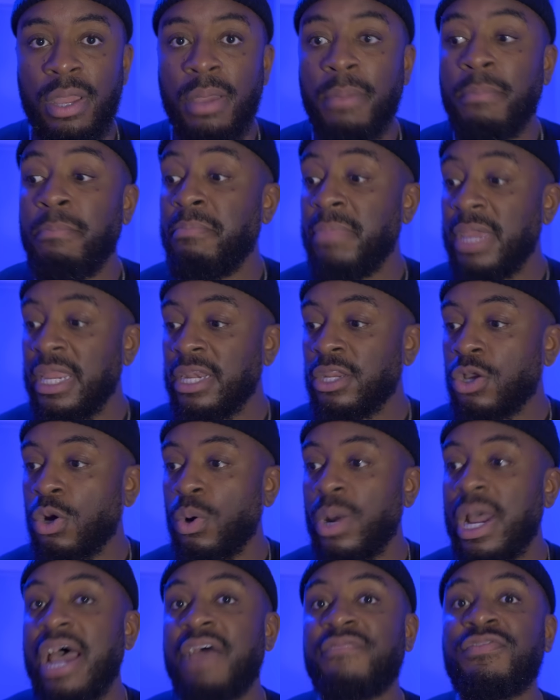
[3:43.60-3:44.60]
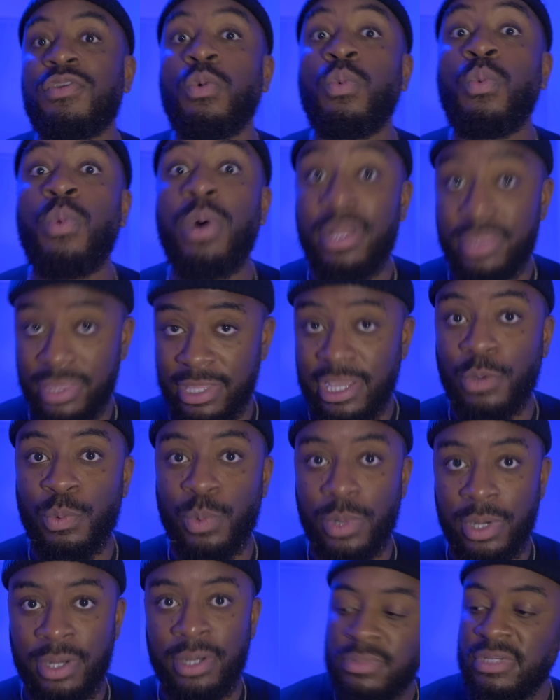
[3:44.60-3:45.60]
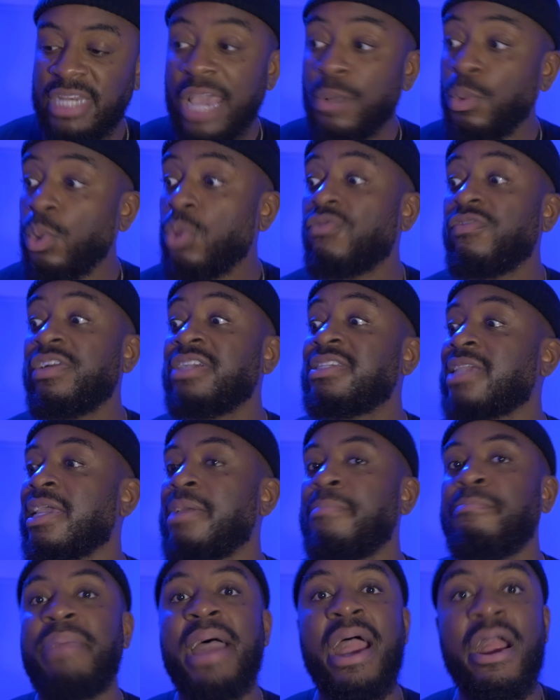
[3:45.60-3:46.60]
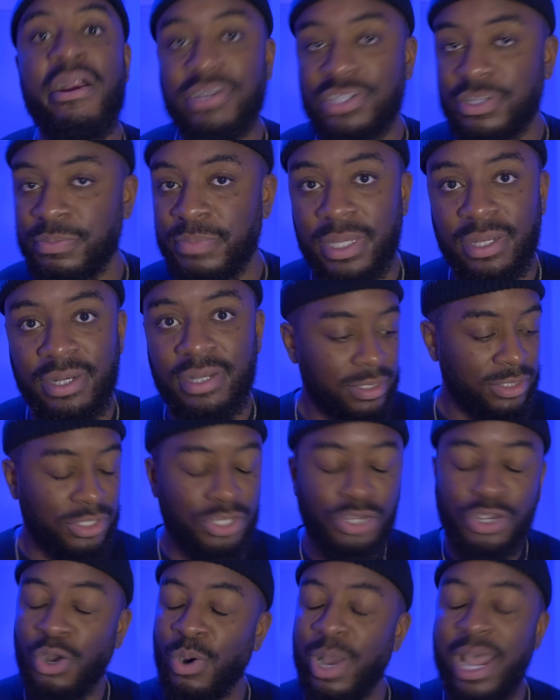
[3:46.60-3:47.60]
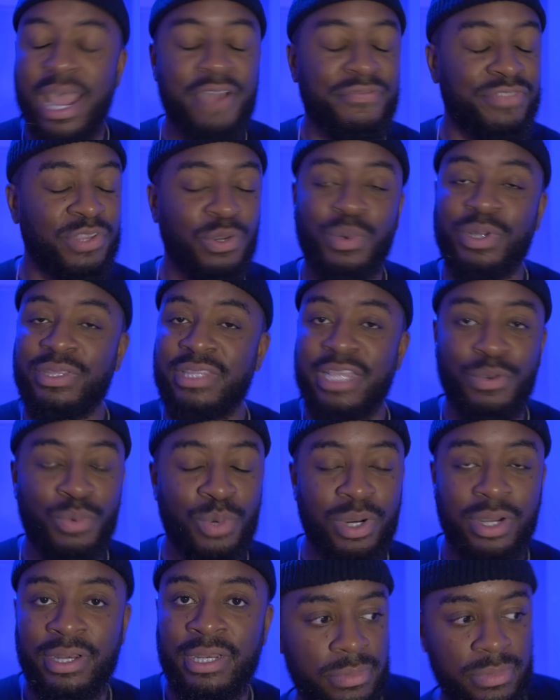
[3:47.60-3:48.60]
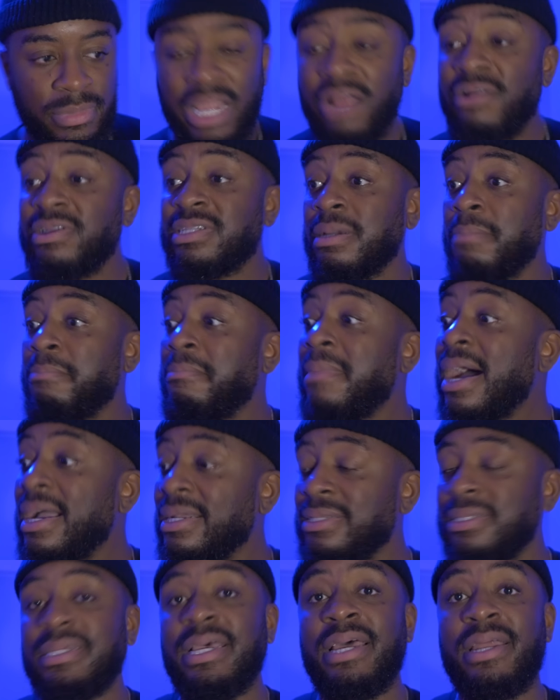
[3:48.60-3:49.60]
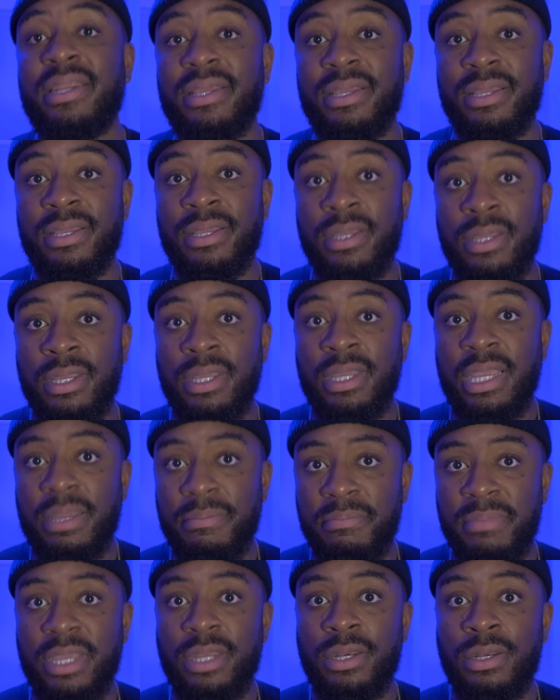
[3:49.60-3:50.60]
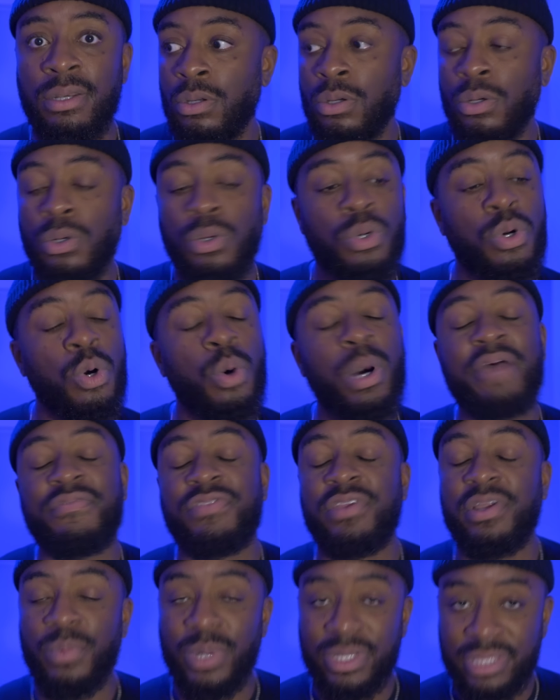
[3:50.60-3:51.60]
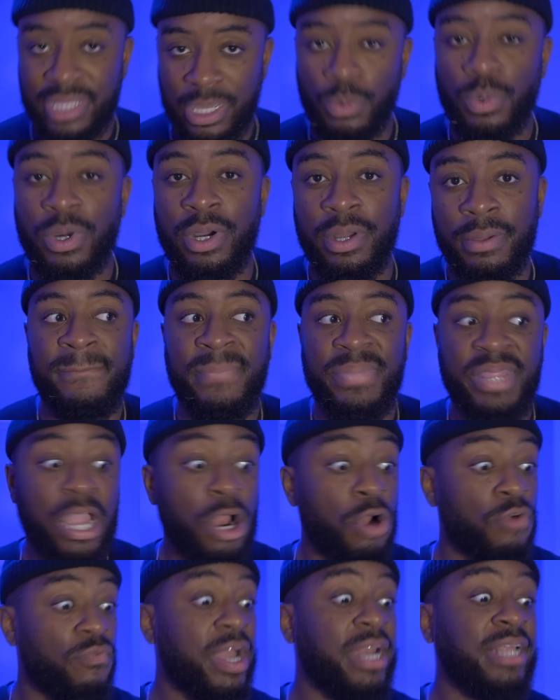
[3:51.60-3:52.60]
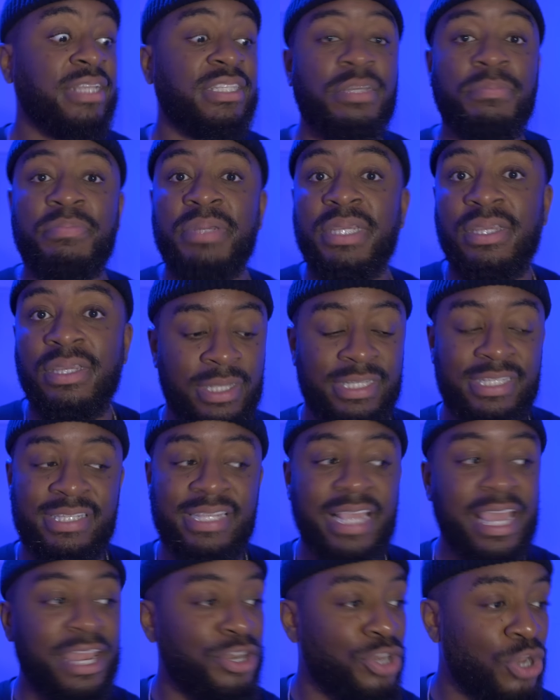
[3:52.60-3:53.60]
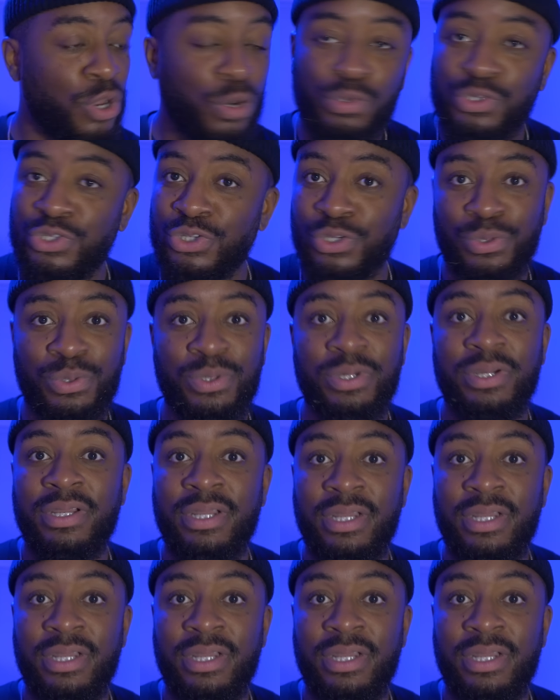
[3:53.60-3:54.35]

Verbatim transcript: Men go after what they want. They will risk embarrassment to go after what they want. There is a mindset in men who go after what they want. They are ready to be said no to.